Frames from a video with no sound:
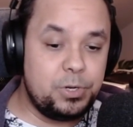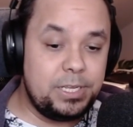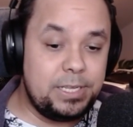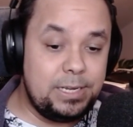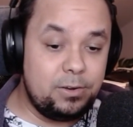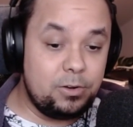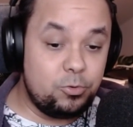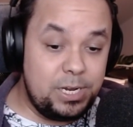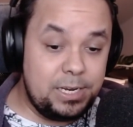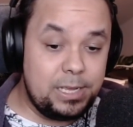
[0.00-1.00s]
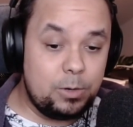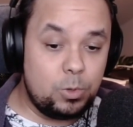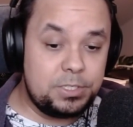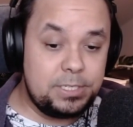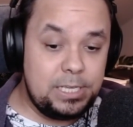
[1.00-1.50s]
pretty greedy and
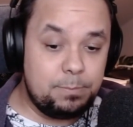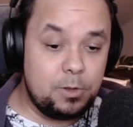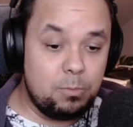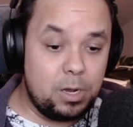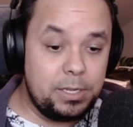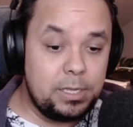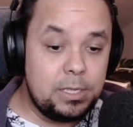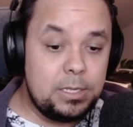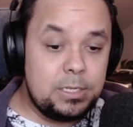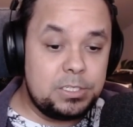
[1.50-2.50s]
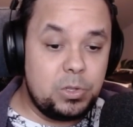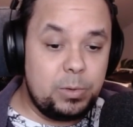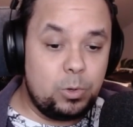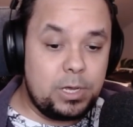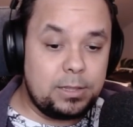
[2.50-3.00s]
want to keep their money, so
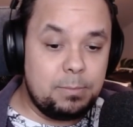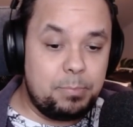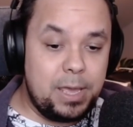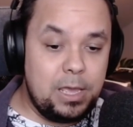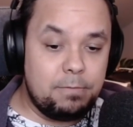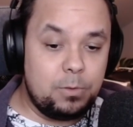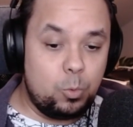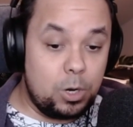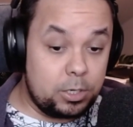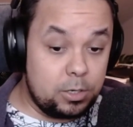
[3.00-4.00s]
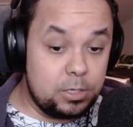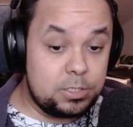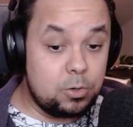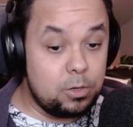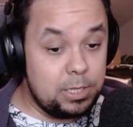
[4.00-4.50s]
they will cut the pay of the
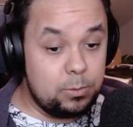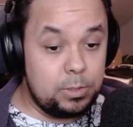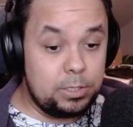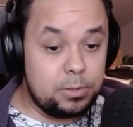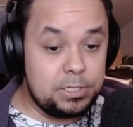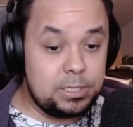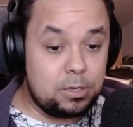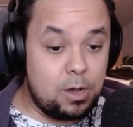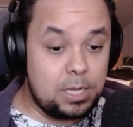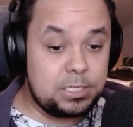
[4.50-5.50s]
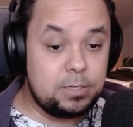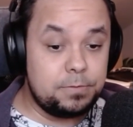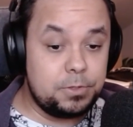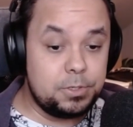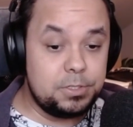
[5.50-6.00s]
workers, or they will increase the cost
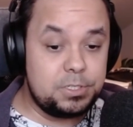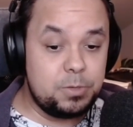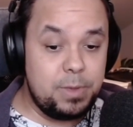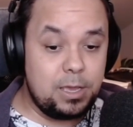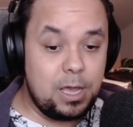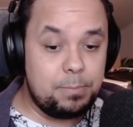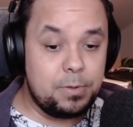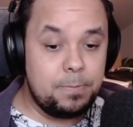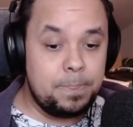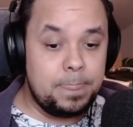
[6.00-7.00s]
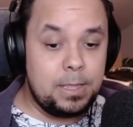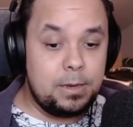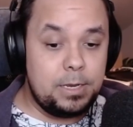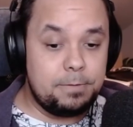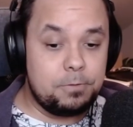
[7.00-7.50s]
of goods to make up
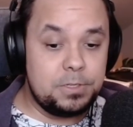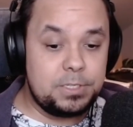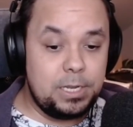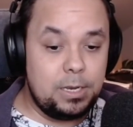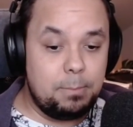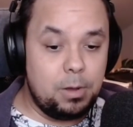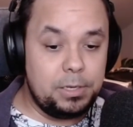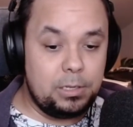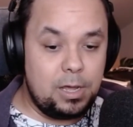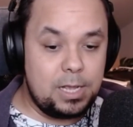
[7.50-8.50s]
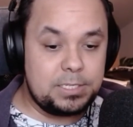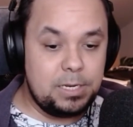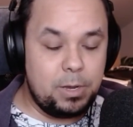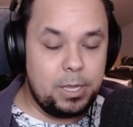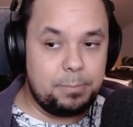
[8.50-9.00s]
difference in money lost,
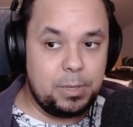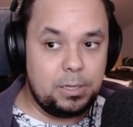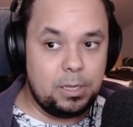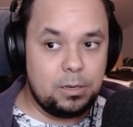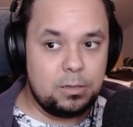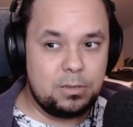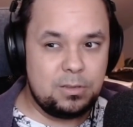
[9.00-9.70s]
in my opinion.